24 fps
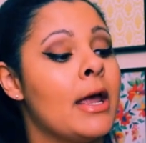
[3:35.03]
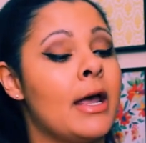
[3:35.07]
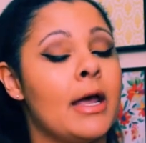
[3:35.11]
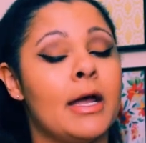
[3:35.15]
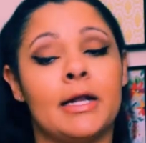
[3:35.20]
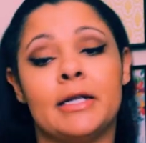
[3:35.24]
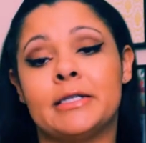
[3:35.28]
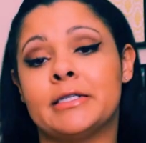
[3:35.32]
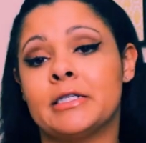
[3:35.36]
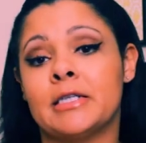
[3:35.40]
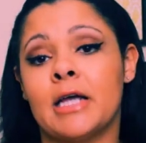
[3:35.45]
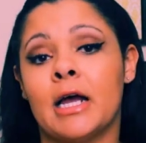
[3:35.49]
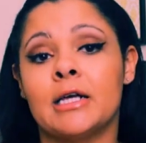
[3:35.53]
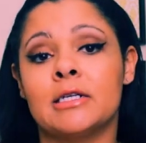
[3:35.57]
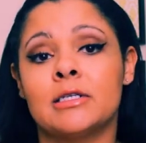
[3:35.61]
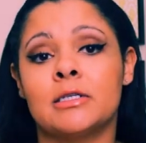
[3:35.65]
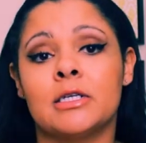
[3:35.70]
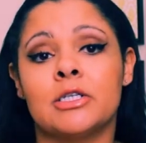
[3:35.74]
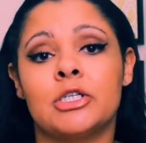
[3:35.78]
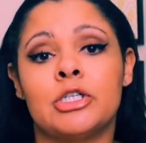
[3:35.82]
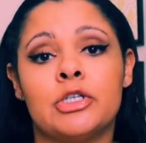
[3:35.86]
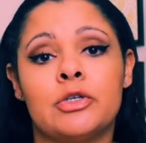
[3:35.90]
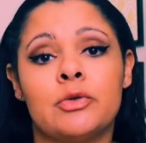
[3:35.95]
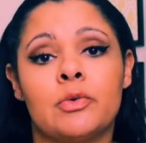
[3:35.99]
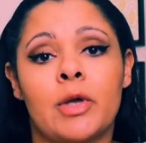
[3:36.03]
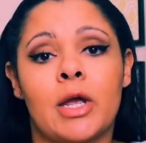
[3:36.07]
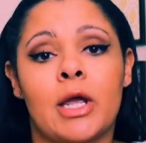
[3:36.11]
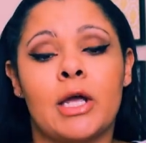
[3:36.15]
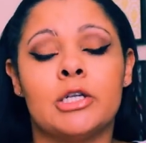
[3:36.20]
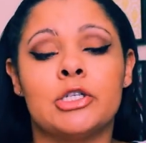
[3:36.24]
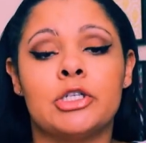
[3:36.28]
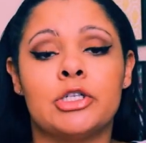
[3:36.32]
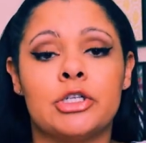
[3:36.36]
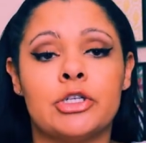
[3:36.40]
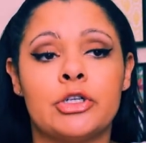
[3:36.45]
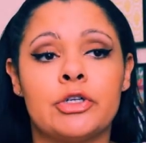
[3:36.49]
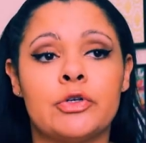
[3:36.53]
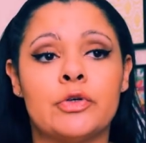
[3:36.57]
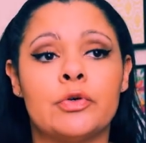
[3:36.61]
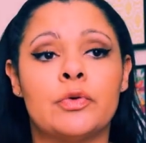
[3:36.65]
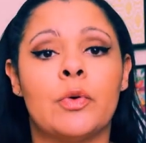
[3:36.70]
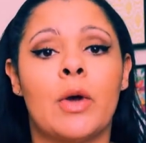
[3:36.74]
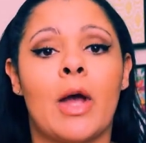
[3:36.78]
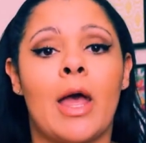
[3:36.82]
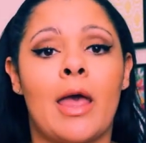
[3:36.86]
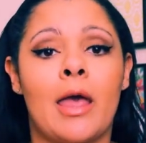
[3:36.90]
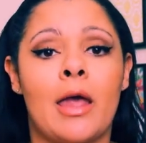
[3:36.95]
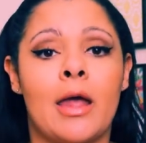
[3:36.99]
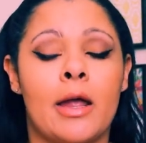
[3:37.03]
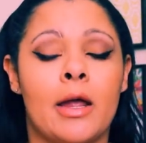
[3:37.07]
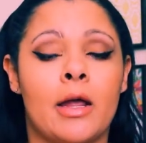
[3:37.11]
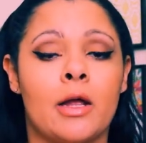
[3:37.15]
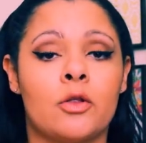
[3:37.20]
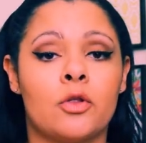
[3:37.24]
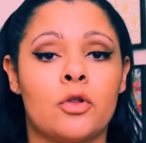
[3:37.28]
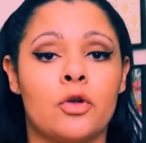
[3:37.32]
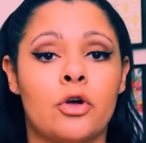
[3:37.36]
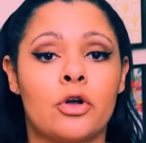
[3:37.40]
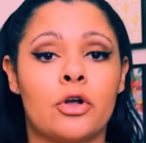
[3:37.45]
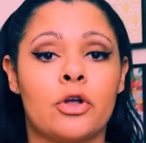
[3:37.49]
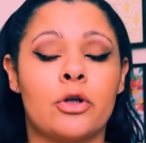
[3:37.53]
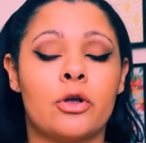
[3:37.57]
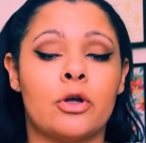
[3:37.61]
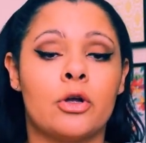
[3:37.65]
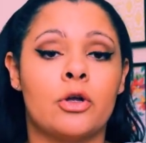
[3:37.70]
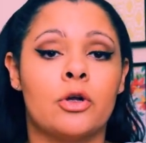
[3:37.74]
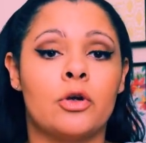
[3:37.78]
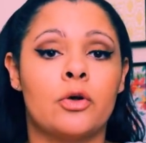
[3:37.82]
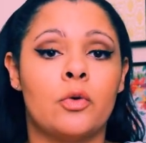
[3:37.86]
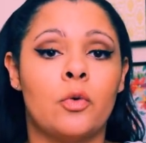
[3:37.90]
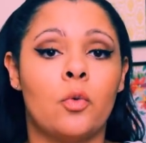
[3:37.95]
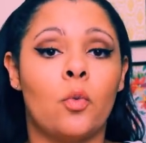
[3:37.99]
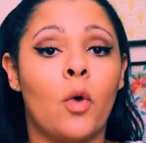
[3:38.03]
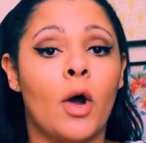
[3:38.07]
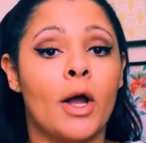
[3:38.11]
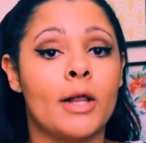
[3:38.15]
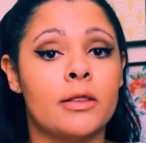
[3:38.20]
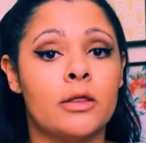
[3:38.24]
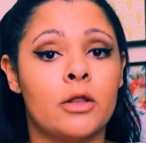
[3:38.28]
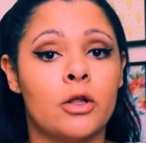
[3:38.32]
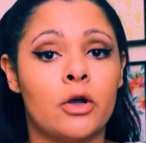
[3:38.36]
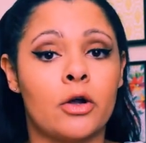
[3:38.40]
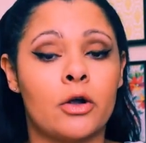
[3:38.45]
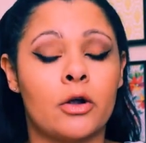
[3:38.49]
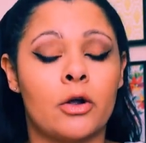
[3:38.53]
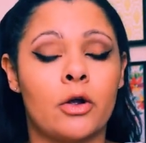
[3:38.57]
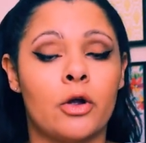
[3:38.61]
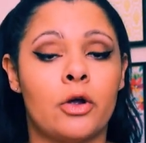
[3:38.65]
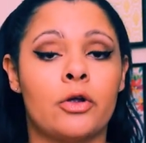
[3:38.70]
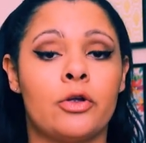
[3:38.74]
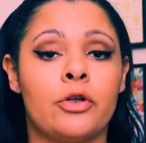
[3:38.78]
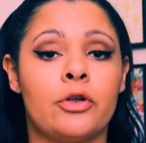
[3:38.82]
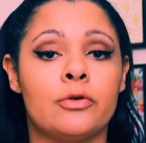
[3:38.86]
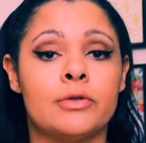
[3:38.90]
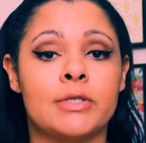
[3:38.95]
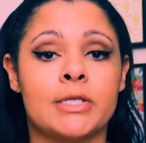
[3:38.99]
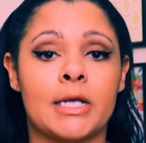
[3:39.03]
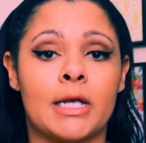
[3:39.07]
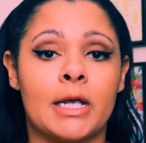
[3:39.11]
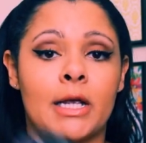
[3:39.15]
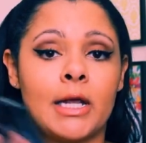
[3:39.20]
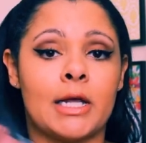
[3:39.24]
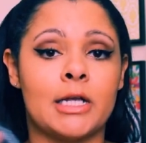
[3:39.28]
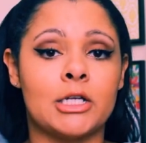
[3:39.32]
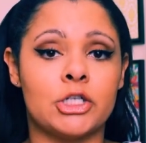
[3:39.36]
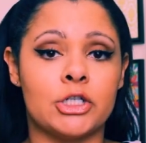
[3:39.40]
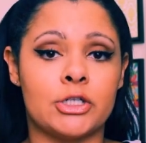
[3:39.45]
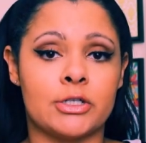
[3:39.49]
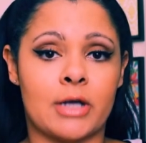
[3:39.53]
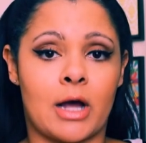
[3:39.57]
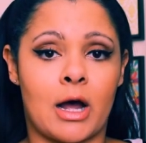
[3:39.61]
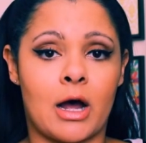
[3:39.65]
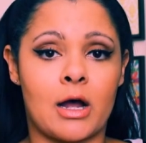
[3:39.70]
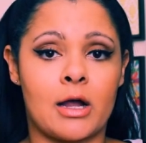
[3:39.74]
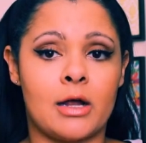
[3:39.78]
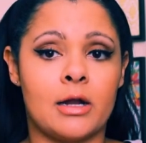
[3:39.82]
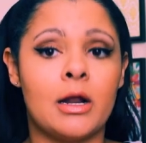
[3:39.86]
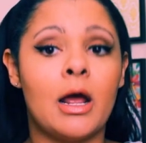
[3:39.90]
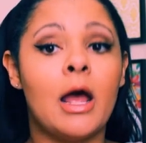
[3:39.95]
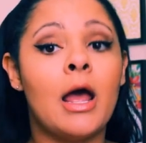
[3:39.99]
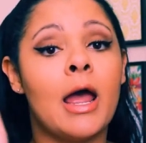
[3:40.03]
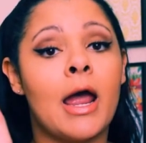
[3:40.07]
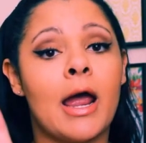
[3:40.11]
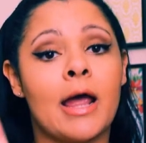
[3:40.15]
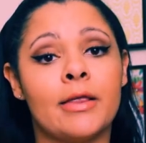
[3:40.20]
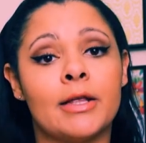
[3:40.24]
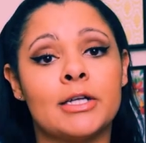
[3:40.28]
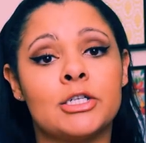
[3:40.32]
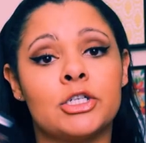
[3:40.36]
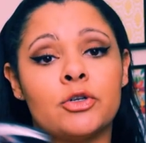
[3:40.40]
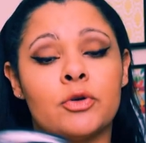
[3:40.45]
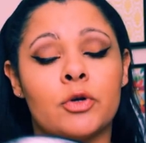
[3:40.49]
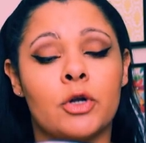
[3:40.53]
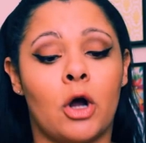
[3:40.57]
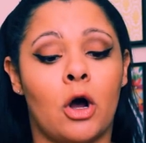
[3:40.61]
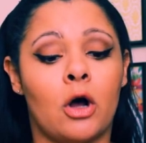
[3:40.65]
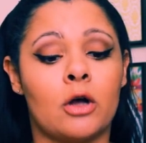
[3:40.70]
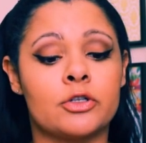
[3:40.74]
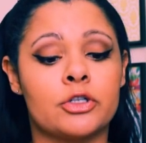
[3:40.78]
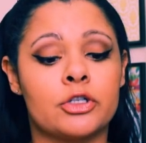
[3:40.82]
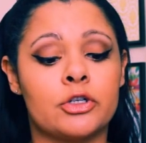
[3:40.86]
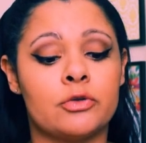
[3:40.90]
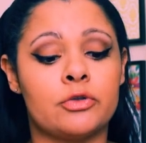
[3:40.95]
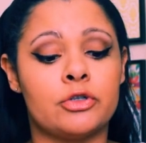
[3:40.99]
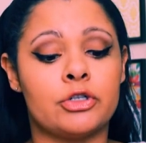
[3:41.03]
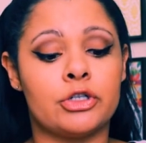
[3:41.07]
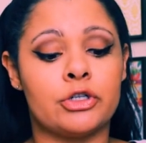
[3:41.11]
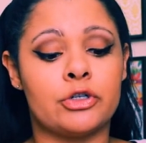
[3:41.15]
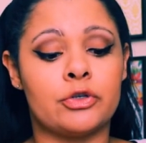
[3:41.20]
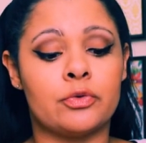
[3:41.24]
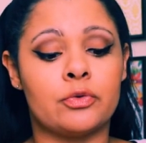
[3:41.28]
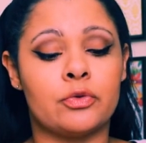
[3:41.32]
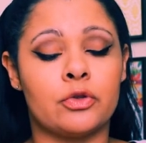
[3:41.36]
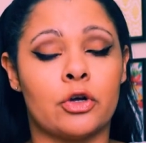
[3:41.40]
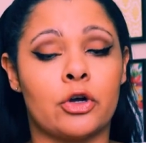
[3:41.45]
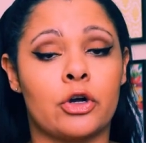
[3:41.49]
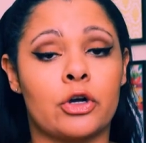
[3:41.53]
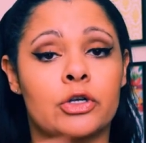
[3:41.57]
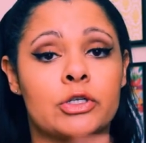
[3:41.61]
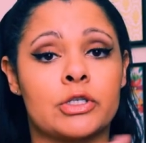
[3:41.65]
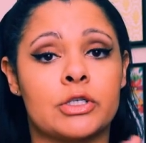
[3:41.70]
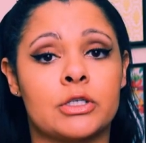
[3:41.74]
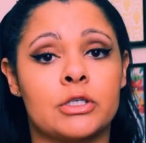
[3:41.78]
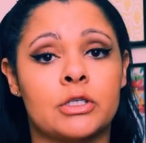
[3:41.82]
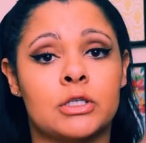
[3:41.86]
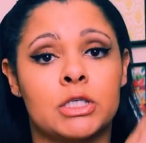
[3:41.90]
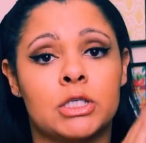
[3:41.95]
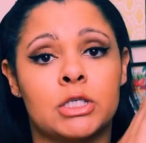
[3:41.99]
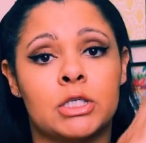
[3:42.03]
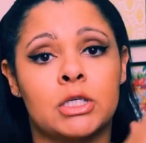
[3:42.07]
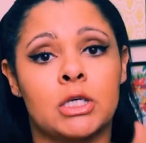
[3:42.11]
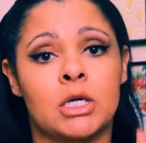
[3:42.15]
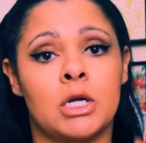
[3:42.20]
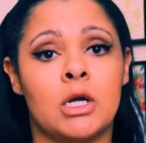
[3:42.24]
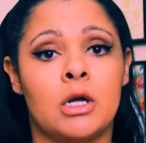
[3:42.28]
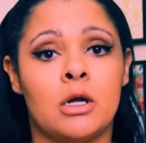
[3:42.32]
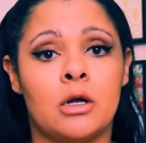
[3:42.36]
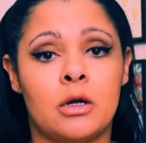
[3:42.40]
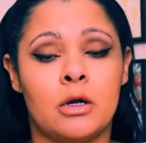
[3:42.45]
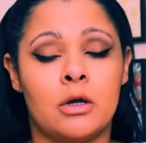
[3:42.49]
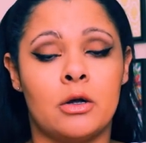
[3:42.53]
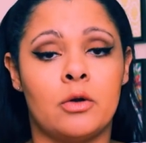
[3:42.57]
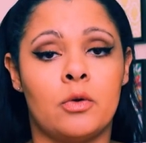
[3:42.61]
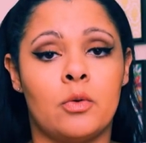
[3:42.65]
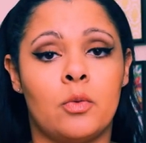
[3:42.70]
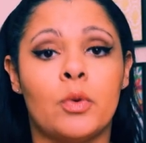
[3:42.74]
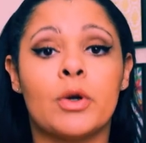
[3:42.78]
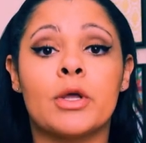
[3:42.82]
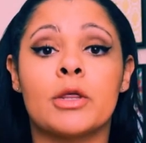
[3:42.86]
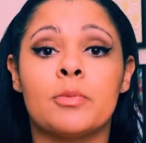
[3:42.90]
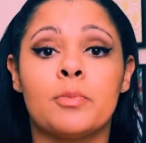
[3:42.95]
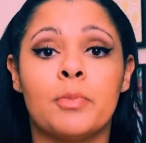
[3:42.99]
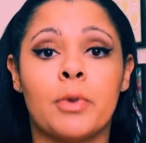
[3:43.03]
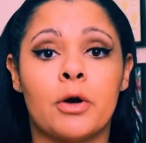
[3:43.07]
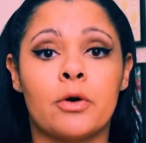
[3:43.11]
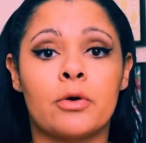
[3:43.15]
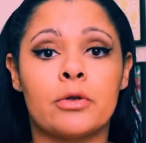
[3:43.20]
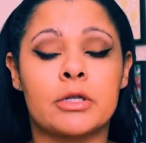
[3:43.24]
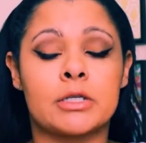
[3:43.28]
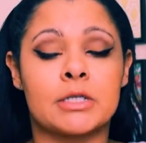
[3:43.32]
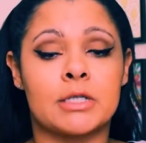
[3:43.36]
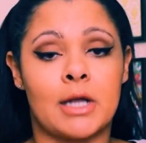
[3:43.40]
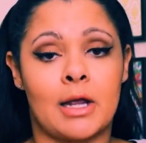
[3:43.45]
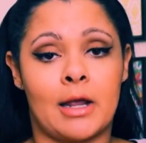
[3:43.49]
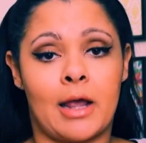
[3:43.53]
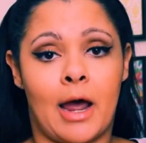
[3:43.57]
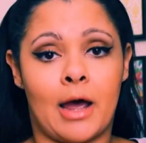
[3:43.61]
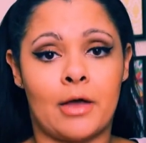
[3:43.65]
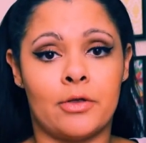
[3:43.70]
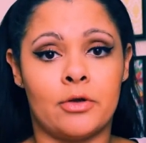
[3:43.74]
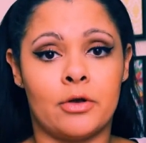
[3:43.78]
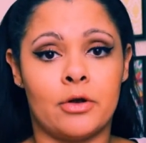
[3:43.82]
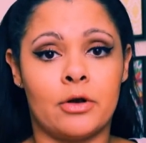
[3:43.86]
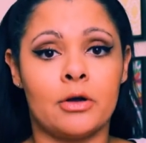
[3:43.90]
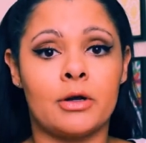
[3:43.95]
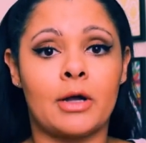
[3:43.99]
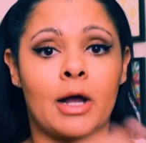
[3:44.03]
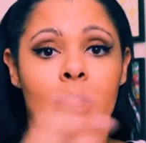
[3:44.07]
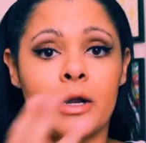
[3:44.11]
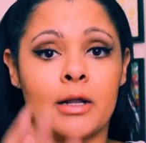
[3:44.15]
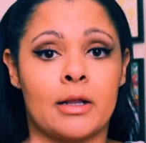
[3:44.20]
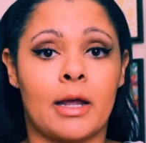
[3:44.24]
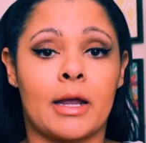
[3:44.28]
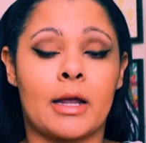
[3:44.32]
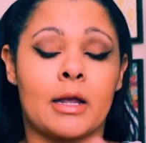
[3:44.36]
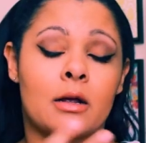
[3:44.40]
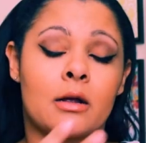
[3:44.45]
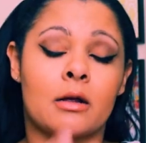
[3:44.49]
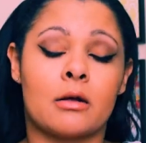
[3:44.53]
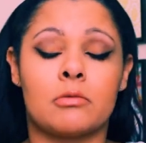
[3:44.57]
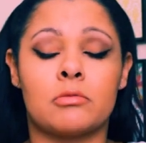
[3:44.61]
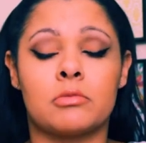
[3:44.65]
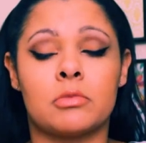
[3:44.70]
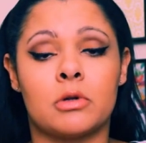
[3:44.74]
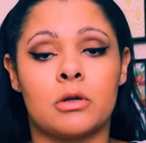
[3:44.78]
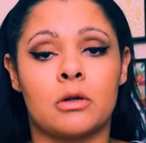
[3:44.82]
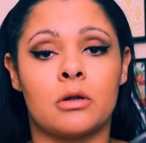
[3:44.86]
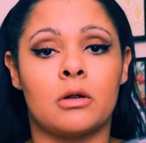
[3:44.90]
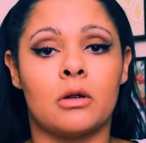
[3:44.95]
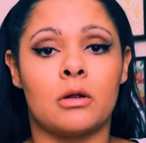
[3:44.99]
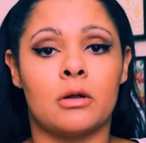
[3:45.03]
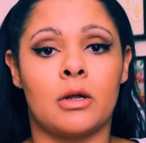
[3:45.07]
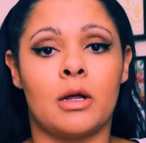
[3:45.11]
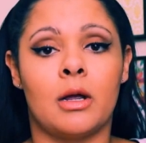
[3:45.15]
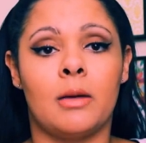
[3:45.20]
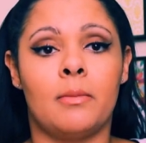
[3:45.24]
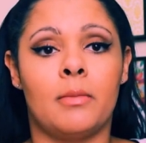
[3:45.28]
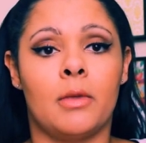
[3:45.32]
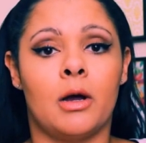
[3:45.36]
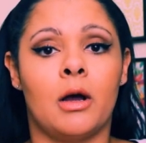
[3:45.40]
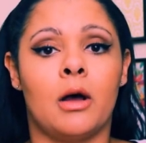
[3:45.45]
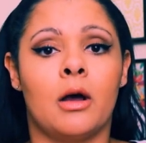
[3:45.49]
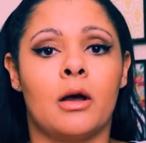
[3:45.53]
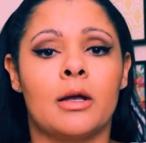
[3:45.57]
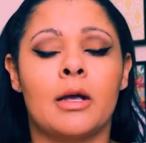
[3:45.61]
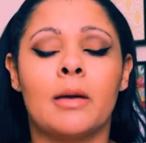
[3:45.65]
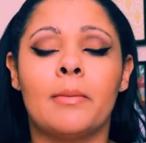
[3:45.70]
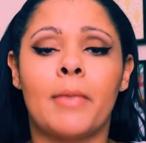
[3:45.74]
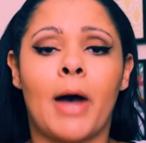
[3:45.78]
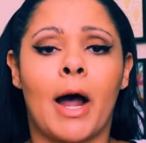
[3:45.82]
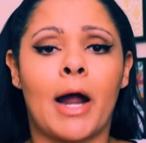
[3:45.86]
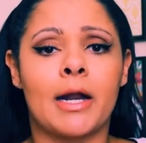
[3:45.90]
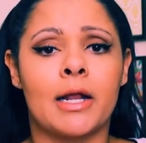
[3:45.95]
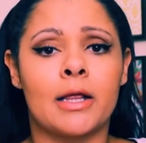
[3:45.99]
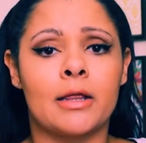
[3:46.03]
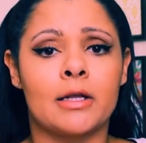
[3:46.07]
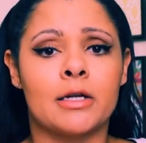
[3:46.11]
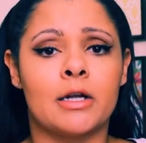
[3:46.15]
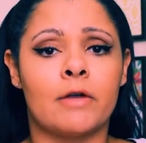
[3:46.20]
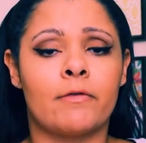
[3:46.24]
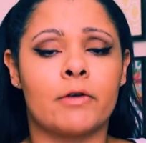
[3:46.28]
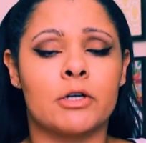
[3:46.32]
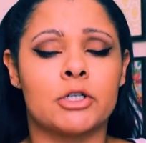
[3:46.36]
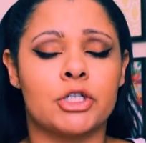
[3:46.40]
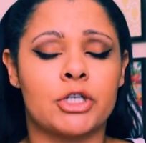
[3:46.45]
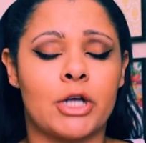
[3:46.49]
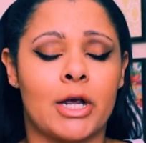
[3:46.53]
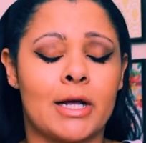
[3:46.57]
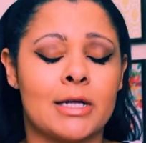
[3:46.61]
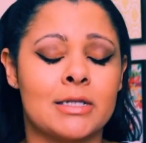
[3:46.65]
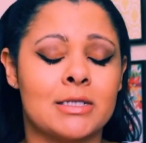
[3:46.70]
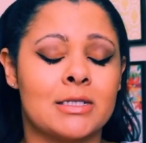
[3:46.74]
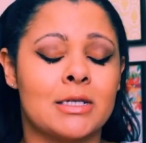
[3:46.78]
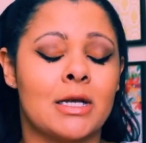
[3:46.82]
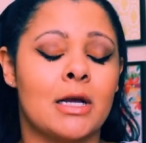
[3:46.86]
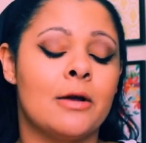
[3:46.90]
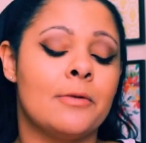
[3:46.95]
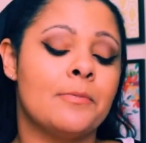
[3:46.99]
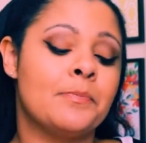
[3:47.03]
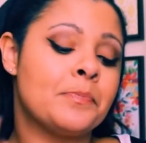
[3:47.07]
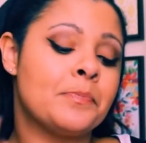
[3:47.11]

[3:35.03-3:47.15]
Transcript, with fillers: It says that you can do a look, one look using each side, and that you could also do looks with both together, kind of like combining the different shades.